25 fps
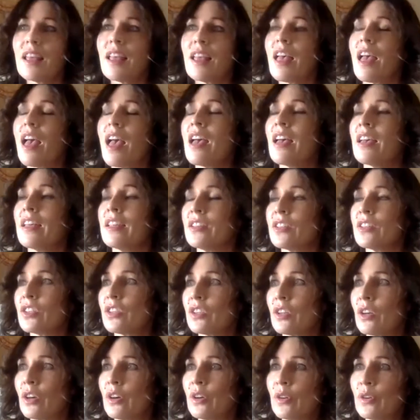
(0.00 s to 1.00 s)
And
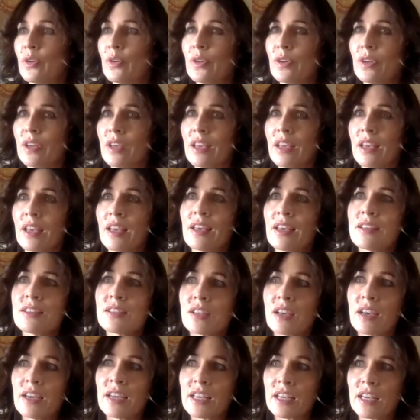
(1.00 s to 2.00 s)
so, as
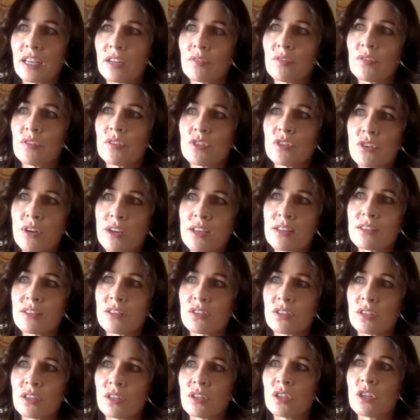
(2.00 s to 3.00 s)
I kind of
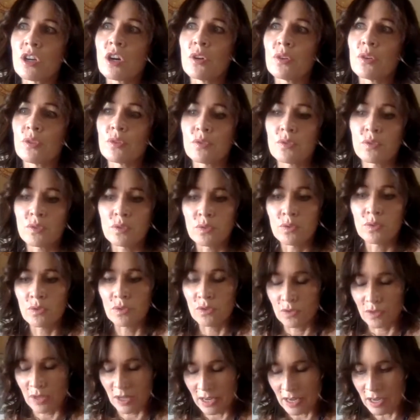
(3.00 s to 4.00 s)
transition and go through
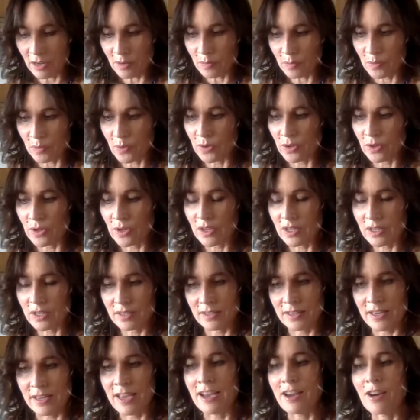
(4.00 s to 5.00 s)
that work,
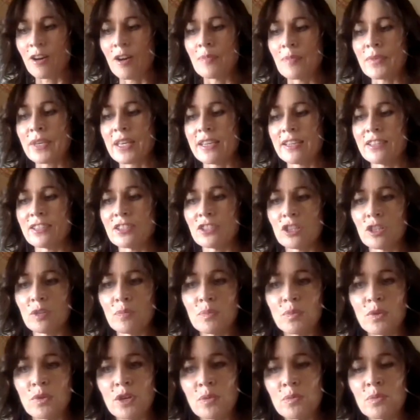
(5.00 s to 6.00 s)
now I'm getting to the
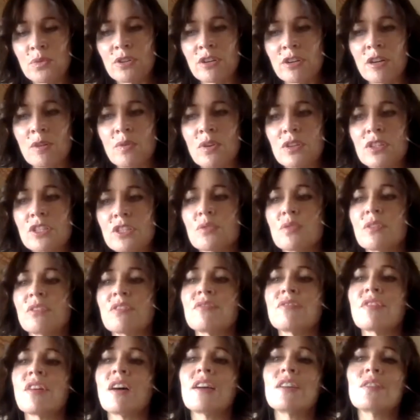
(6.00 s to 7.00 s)
point where I want to
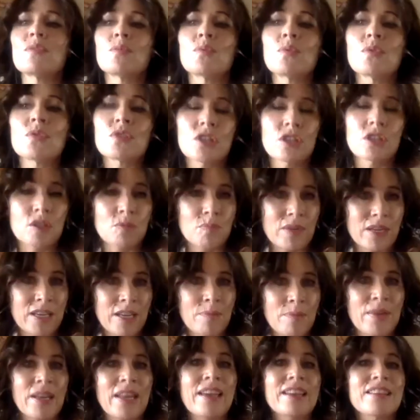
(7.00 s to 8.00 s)
invite water to
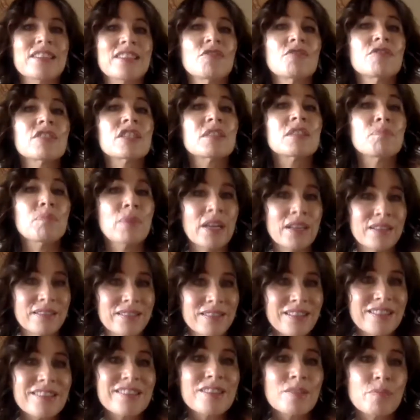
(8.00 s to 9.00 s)
become an active
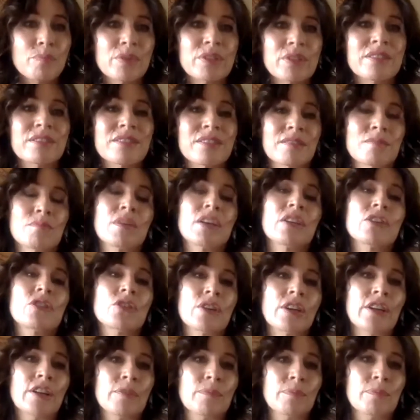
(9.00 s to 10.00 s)
participant in my
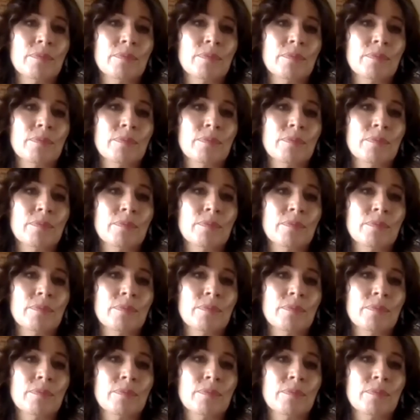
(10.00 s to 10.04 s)
dream,